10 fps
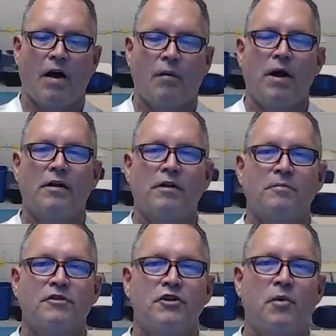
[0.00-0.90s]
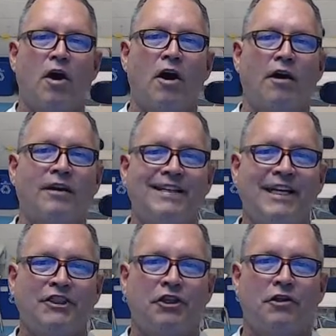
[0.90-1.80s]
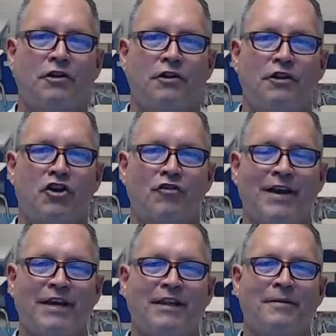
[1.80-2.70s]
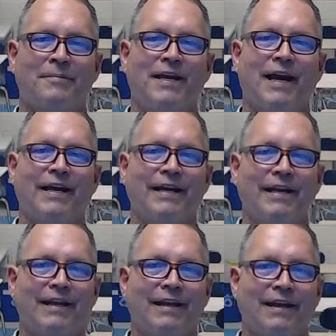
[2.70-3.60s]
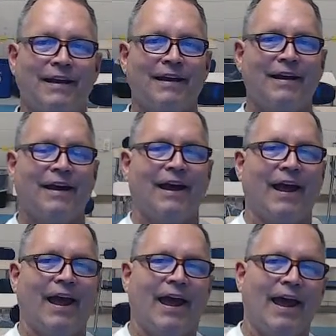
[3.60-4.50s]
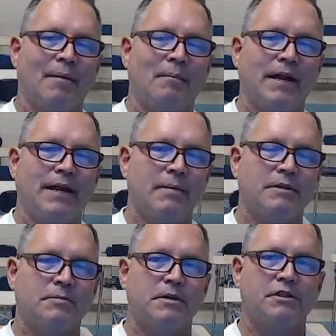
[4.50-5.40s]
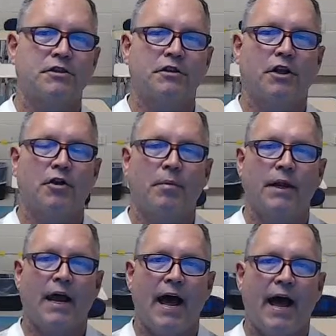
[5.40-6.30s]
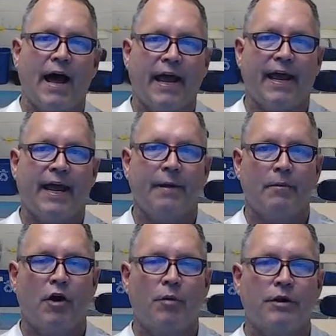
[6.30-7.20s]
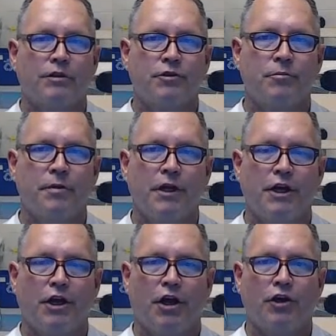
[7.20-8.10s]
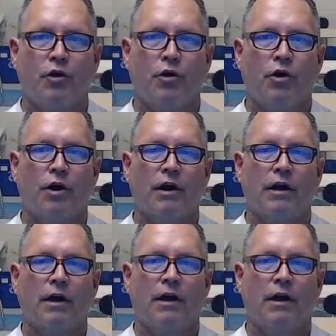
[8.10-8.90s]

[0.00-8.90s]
Welcome to our digital curriculum night. And my name is Mr. Lohman. I am going to be your